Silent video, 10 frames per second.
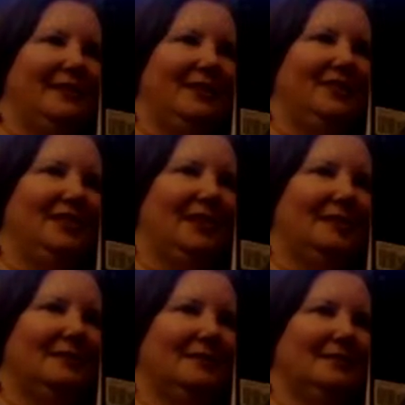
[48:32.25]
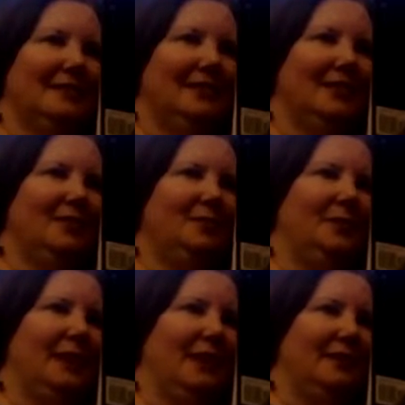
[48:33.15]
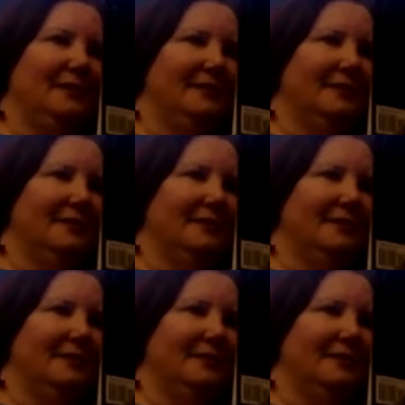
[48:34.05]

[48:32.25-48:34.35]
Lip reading: even then. It couldn't be ours.